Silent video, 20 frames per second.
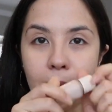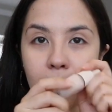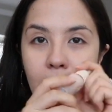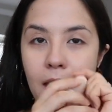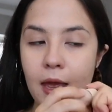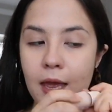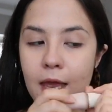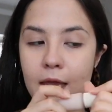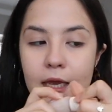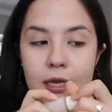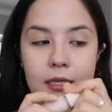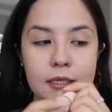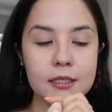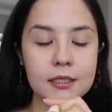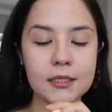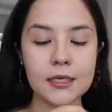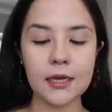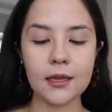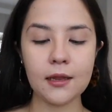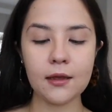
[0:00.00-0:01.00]
my
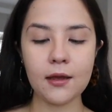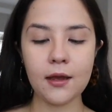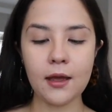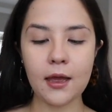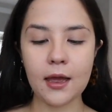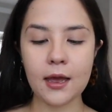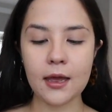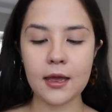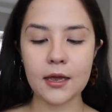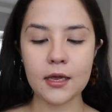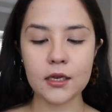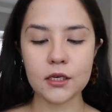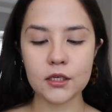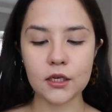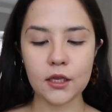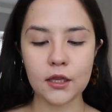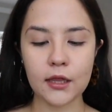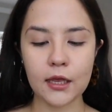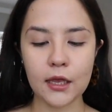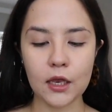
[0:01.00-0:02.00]
concealer and
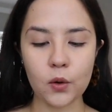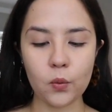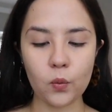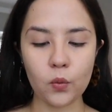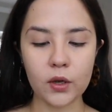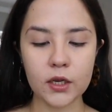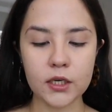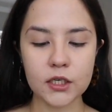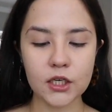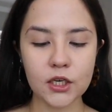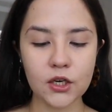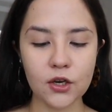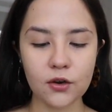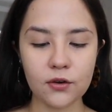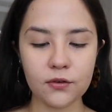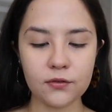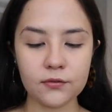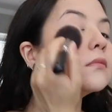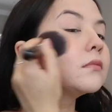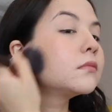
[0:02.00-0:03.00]
then we'll continue.